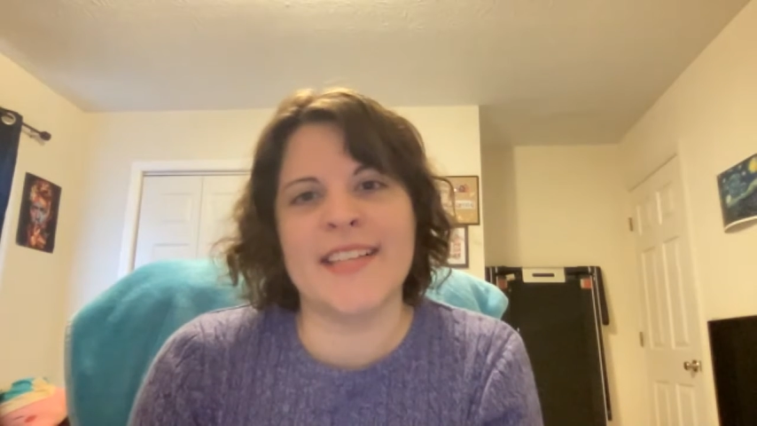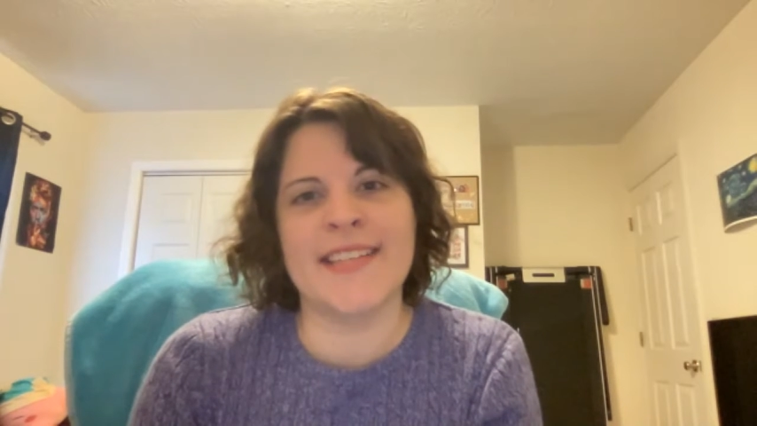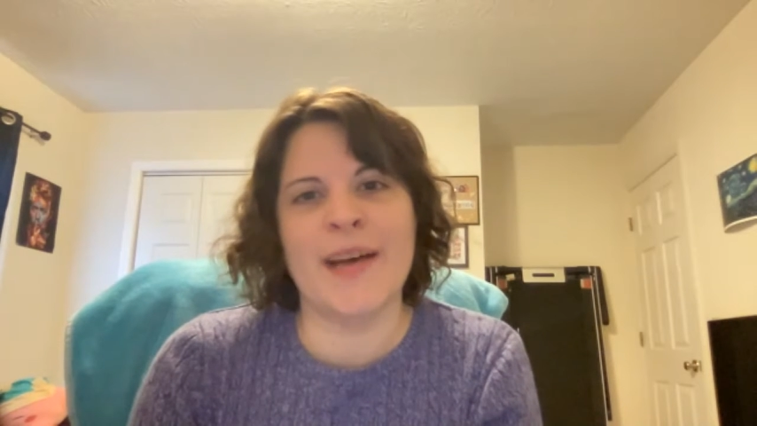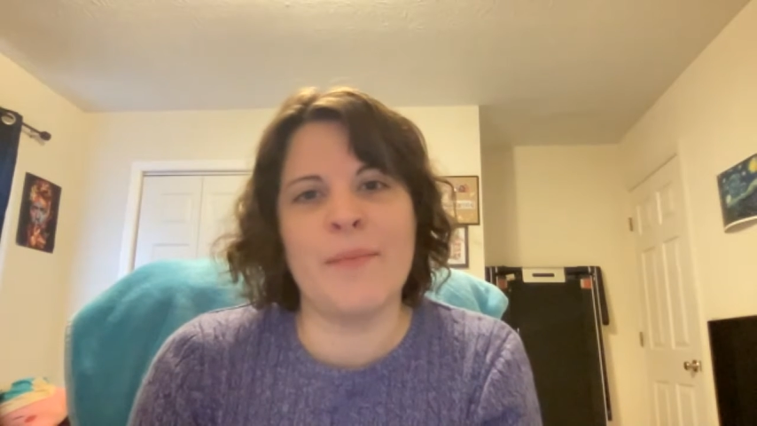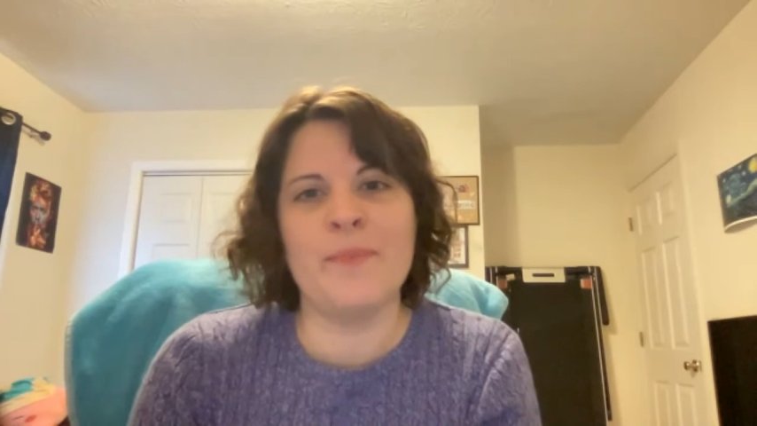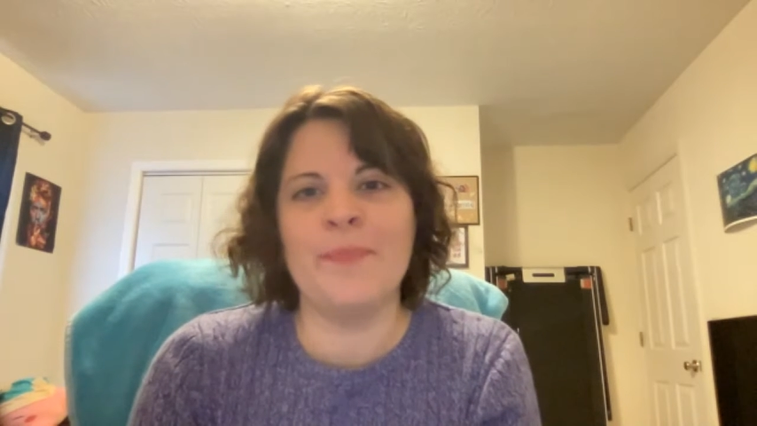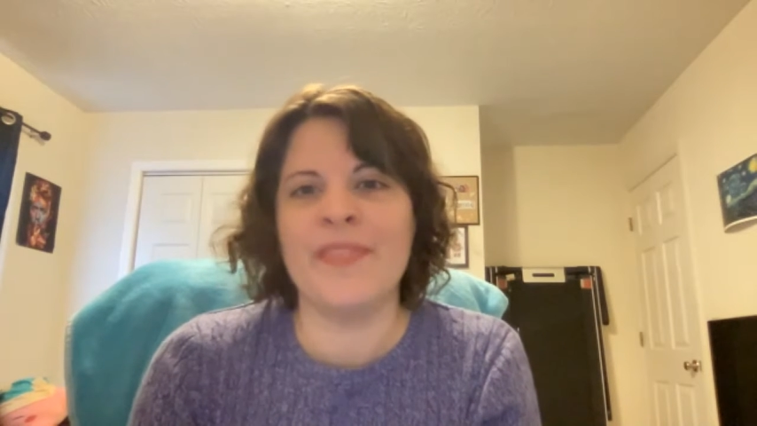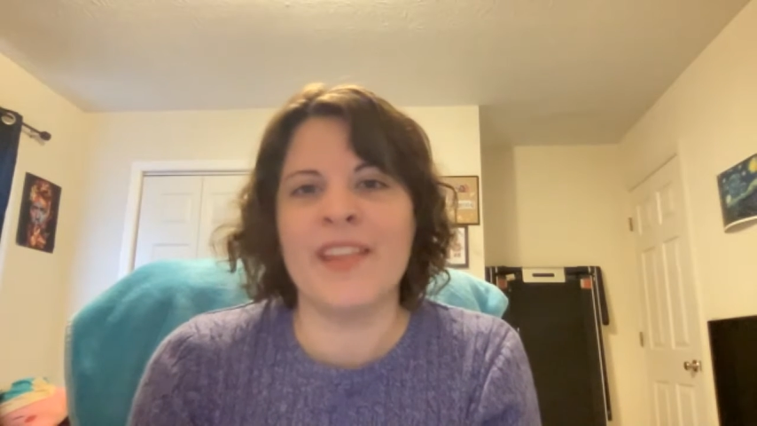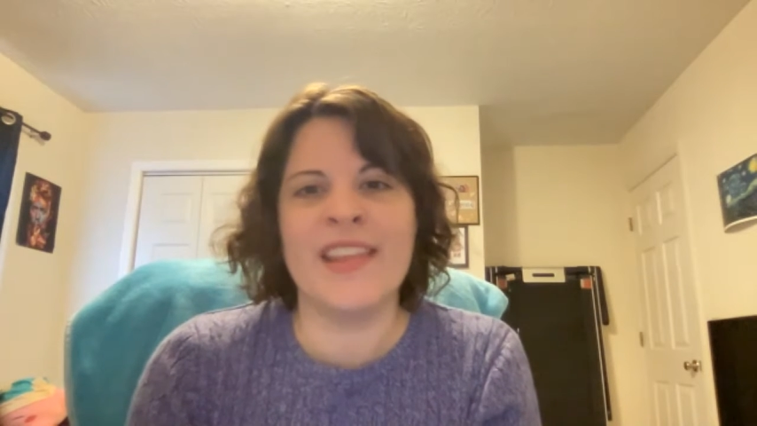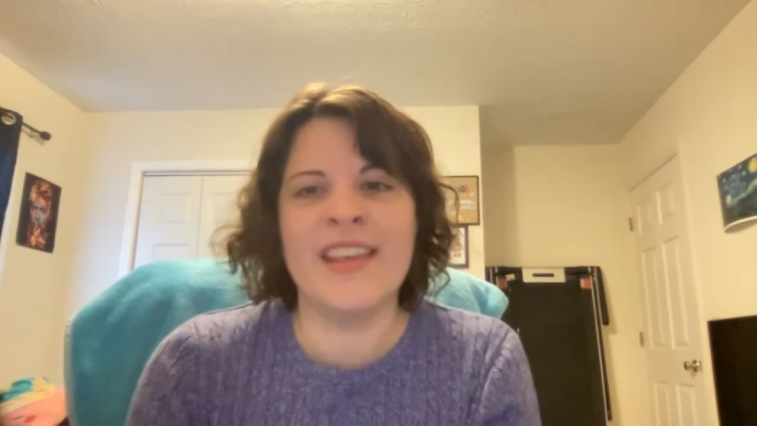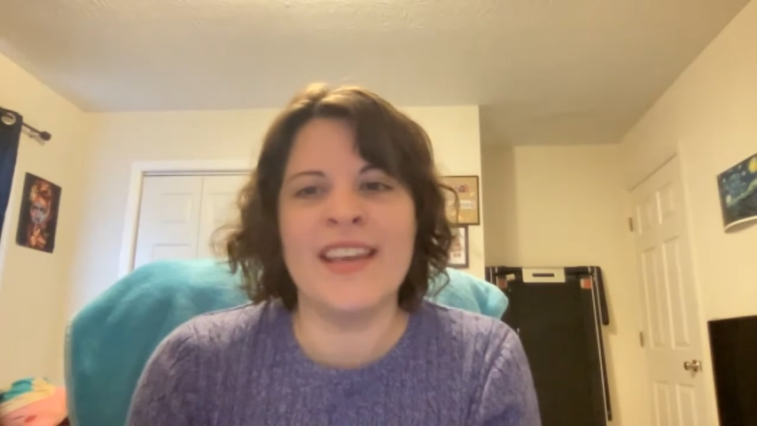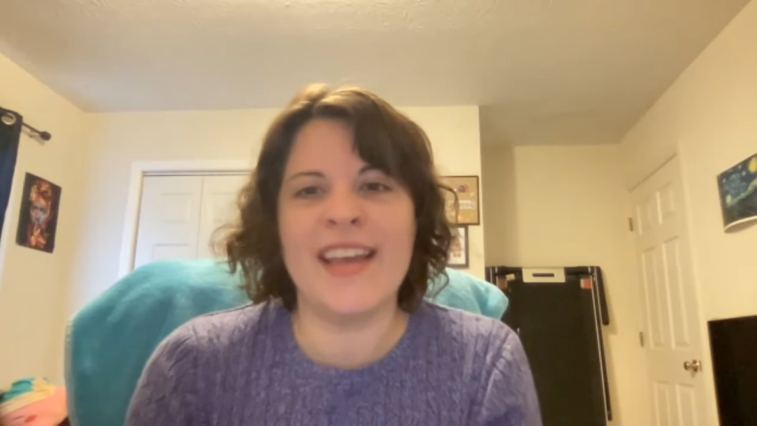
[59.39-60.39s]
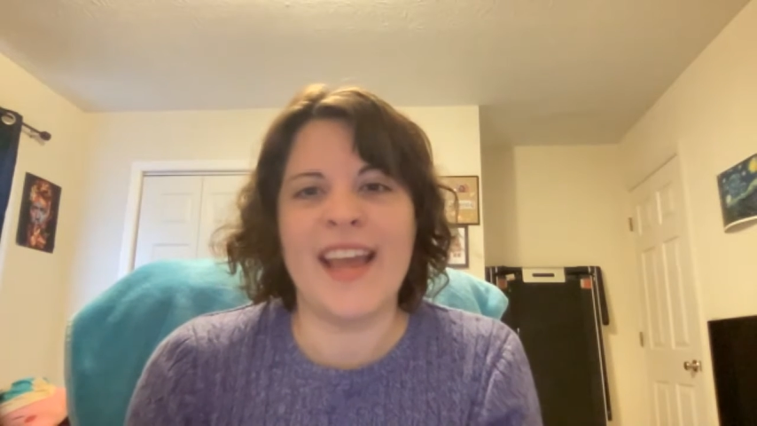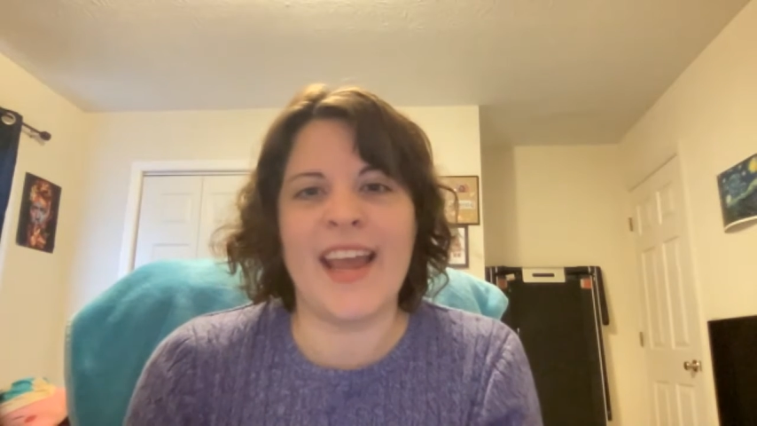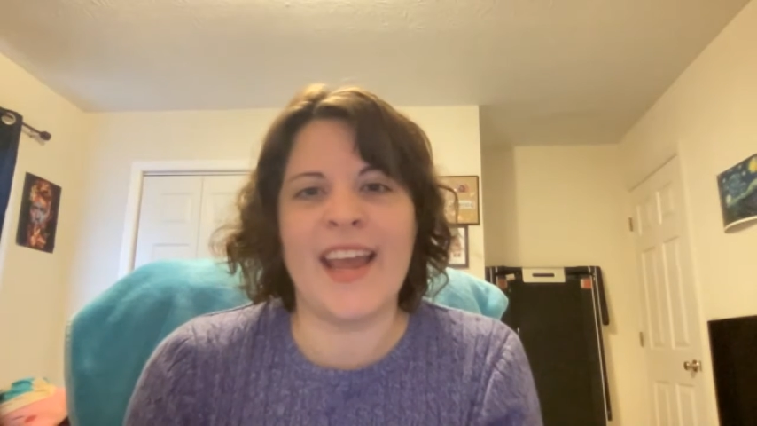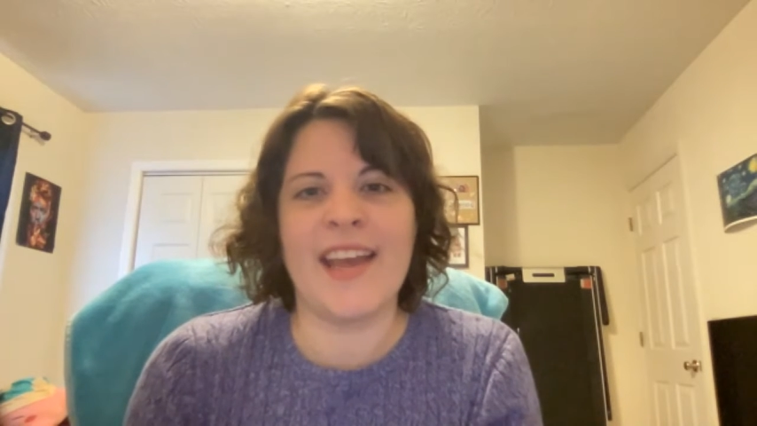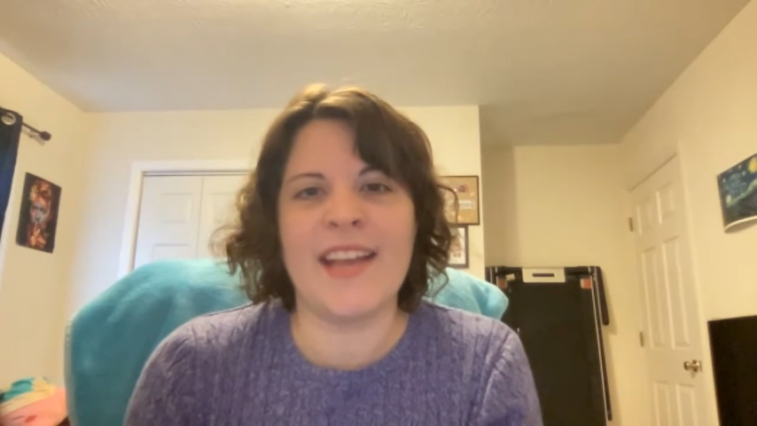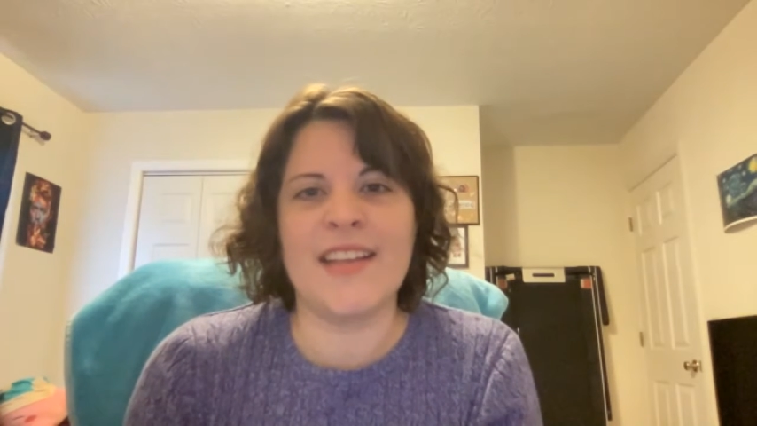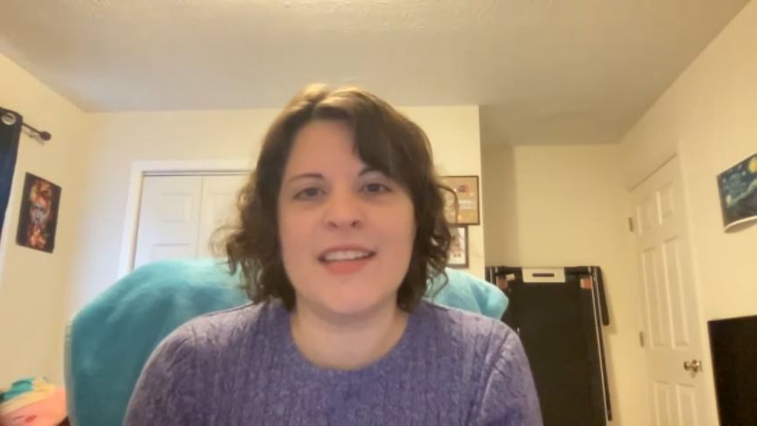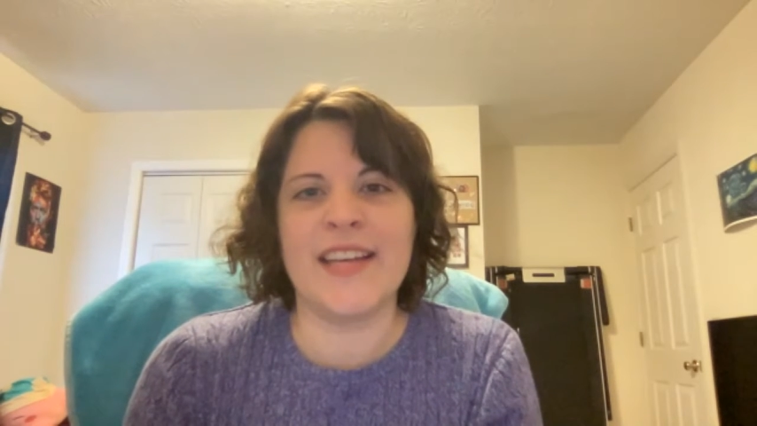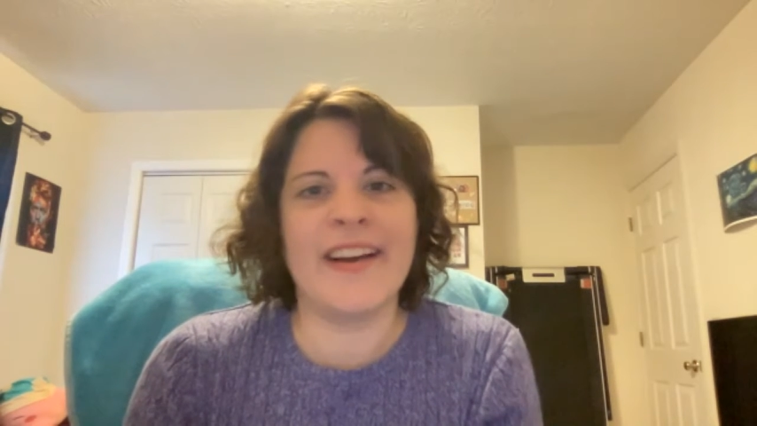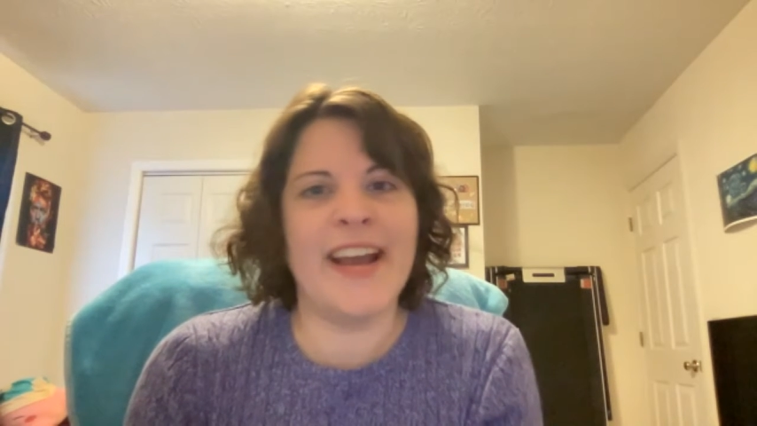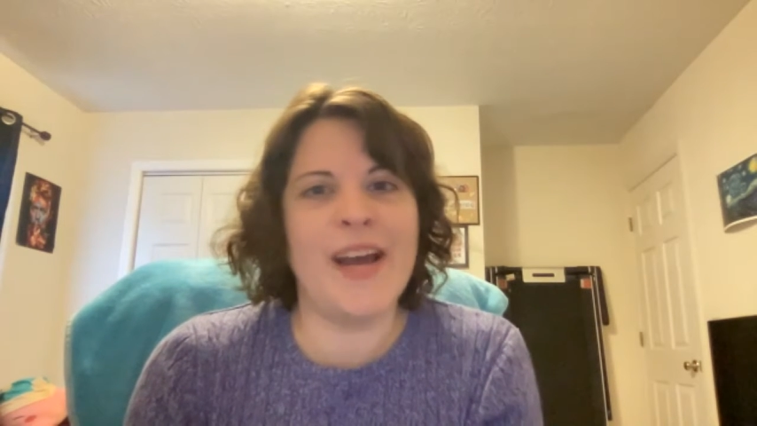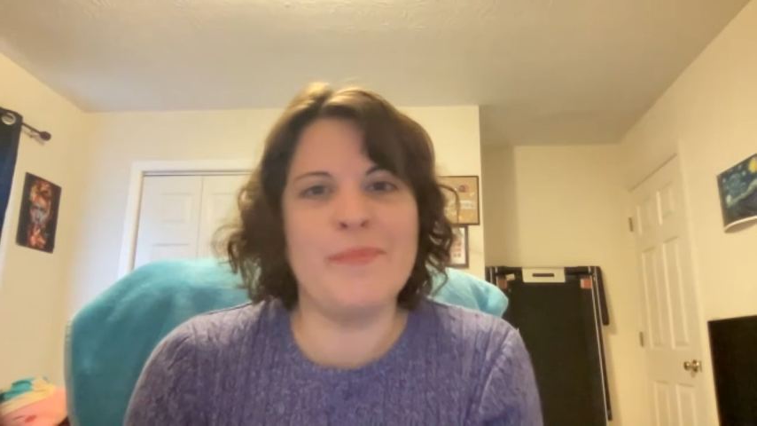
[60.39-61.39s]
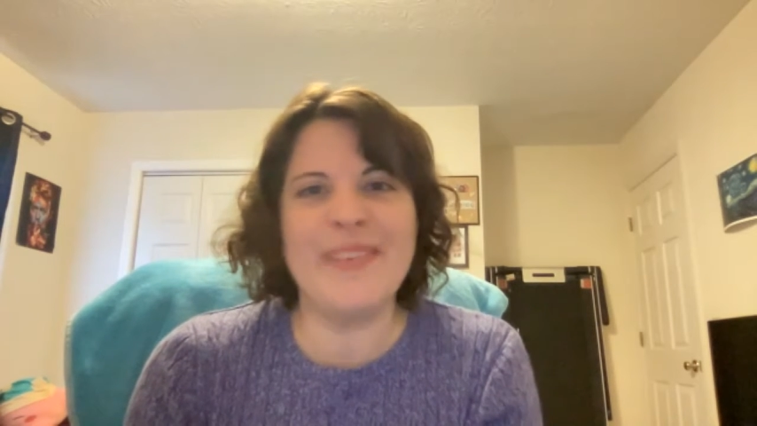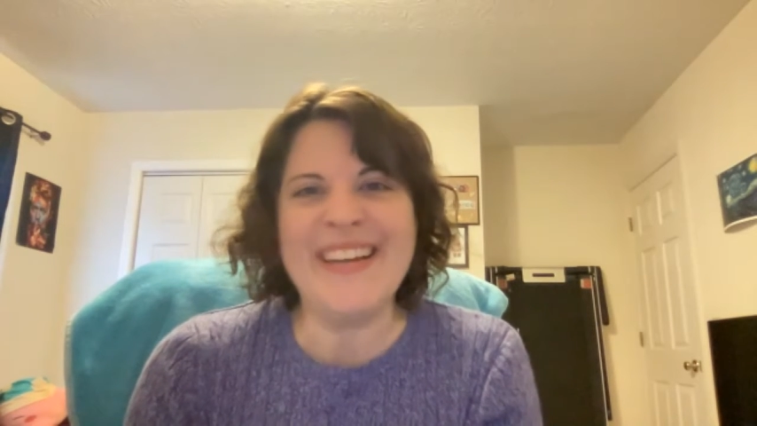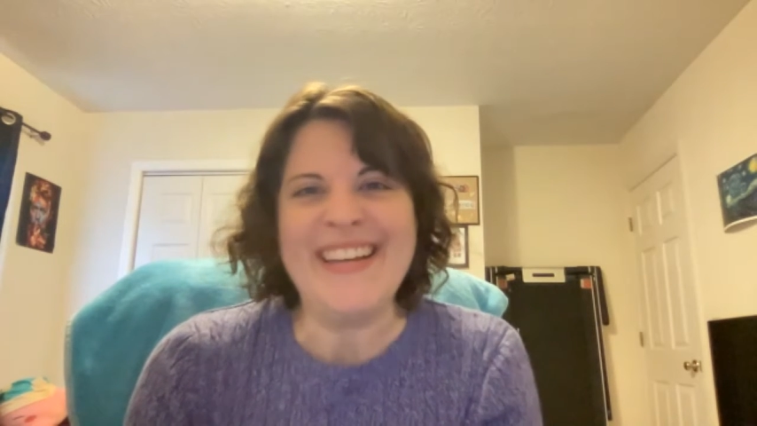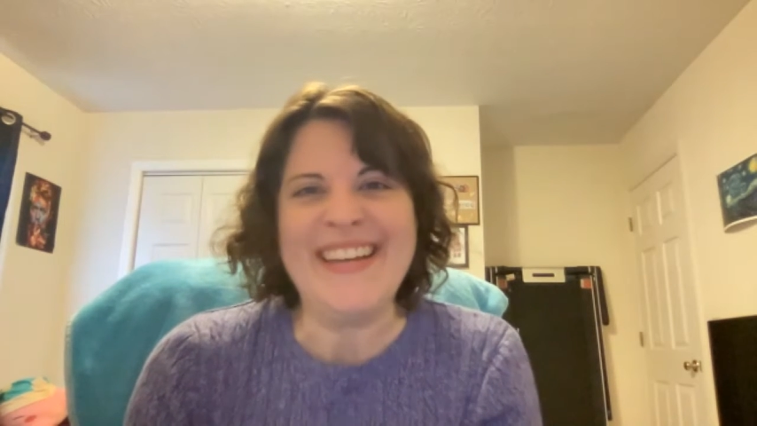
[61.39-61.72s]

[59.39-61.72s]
step. And here I am.